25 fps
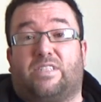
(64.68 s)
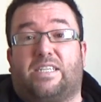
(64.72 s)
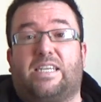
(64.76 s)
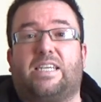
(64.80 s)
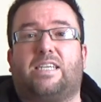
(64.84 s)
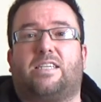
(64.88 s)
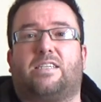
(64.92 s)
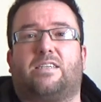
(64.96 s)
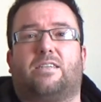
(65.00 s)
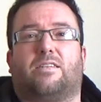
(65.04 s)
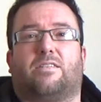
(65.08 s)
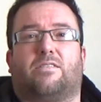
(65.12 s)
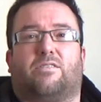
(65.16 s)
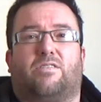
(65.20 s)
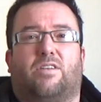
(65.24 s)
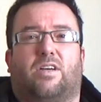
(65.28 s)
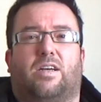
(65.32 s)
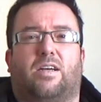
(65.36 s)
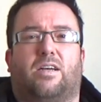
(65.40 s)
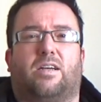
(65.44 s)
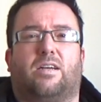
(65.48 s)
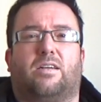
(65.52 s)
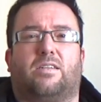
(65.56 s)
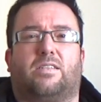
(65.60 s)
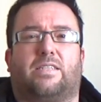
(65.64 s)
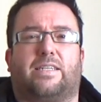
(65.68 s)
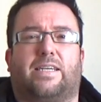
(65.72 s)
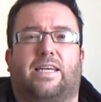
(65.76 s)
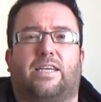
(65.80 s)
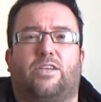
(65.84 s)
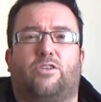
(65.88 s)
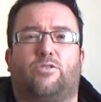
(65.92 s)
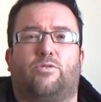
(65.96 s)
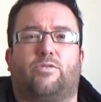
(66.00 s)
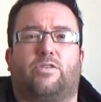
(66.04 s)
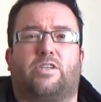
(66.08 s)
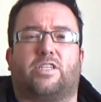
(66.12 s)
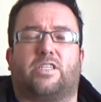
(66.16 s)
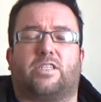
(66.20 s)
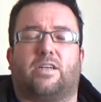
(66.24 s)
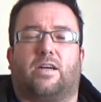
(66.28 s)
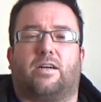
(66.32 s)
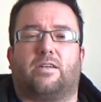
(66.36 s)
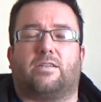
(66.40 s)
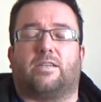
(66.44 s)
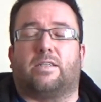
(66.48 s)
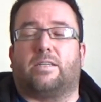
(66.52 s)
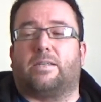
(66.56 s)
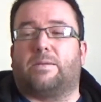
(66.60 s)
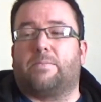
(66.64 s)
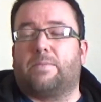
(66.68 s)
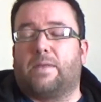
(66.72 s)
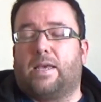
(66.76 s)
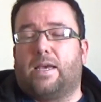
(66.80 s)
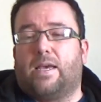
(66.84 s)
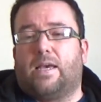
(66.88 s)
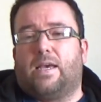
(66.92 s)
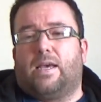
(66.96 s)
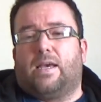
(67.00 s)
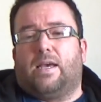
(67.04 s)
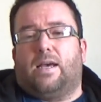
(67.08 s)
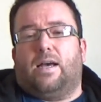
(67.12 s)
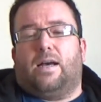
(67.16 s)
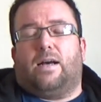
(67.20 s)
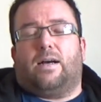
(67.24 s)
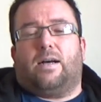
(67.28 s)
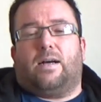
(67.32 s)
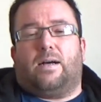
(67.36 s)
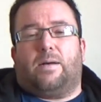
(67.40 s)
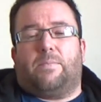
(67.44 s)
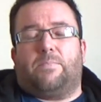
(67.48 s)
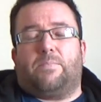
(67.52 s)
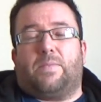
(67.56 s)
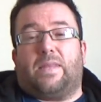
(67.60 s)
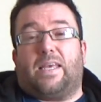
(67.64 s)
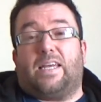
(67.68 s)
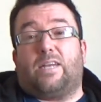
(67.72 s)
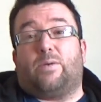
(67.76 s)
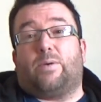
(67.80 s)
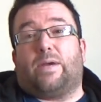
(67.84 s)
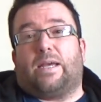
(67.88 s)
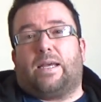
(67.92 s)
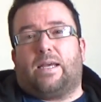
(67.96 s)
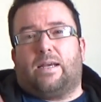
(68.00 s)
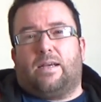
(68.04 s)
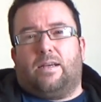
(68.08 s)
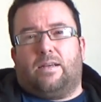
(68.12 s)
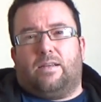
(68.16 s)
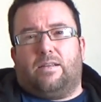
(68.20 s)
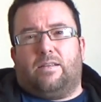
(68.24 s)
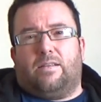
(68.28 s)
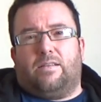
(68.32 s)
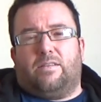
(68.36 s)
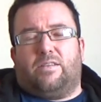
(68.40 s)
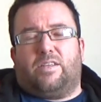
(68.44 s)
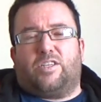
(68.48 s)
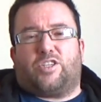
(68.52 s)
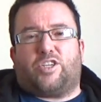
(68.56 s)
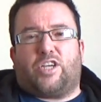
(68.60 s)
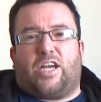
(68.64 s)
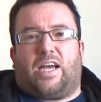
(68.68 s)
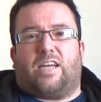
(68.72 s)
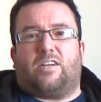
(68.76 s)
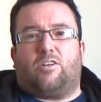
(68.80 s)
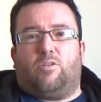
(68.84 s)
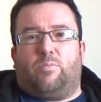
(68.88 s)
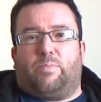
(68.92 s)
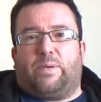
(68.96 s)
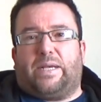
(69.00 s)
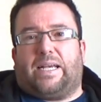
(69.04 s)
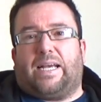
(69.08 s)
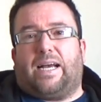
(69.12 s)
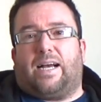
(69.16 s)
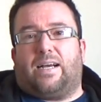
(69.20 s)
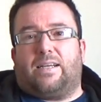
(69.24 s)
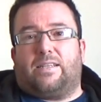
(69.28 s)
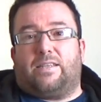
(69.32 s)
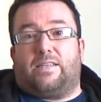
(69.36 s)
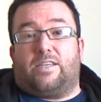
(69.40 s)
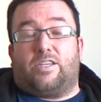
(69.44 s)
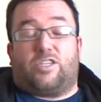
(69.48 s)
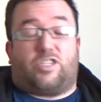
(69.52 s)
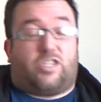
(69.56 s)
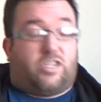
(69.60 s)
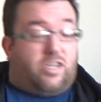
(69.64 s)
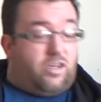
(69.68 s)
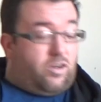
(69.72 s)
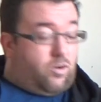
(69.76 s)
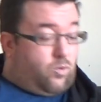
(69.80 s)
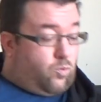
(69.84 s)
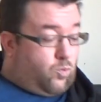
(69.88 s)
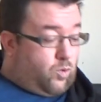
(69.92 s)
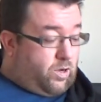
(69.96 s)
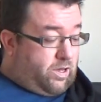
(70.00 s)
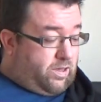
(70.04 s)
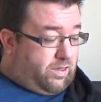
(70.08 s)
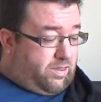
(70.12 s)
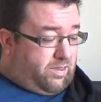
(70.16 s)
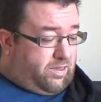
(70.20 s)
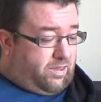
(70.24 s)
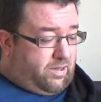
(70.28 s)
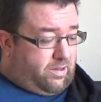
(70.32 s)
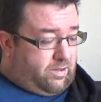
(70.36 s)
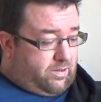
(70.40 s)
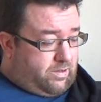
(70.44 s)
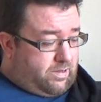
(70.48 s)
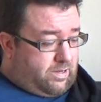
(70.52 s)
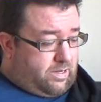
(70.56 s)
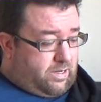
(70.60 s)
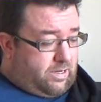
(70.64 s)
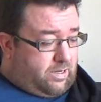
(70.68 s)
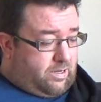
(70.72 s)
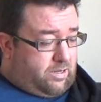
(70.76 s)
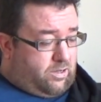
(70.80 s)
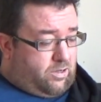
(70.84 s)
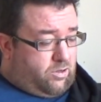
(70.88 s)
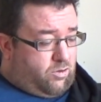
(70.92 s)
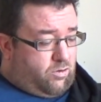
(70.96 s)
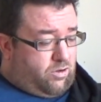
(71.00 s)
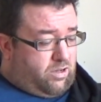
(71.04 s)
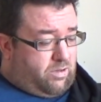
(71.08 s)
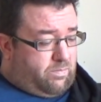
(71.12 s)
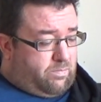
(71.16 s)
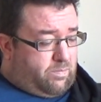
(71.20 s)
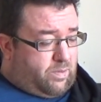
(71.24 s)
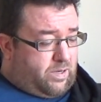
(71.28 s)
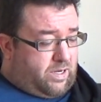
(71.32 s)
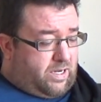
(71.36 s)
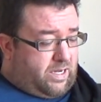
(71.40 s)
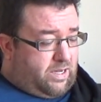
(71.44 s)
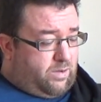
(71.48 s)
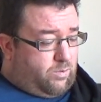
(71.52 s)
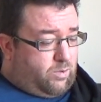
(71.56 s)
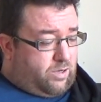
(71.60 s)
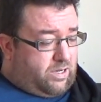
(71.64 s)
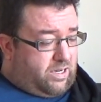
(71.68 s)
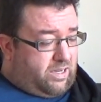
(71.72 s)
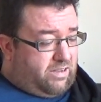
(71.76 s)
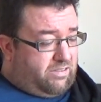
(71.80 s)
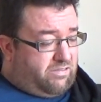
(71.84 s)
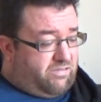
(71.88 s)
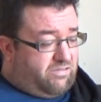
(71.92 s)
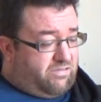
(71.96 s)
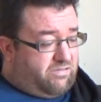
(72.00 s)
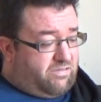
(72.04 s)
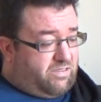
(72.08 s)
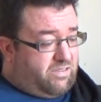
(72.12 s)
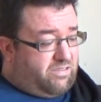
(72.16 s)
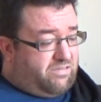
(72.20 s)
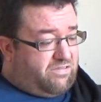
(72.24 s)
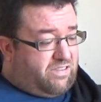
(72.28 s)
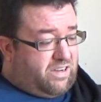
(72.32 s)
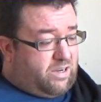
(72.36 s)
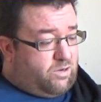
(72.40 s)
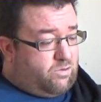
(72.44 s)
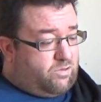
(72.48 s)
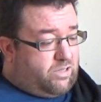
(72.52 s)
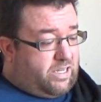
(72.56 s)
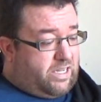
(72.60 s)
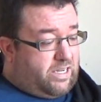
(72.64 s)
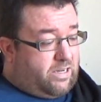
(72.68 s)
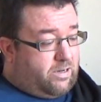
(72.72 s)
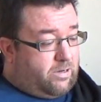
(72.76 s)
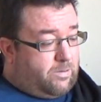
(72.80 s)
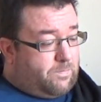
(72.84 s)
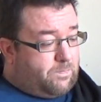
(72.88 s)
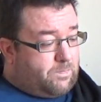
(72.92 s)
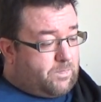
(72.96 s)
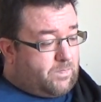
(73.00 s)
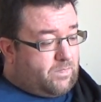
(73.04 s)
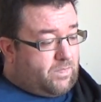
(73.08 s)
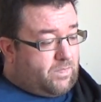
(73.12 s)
decent to get you started. Anyway, the channel began this year with, going by what I've found here,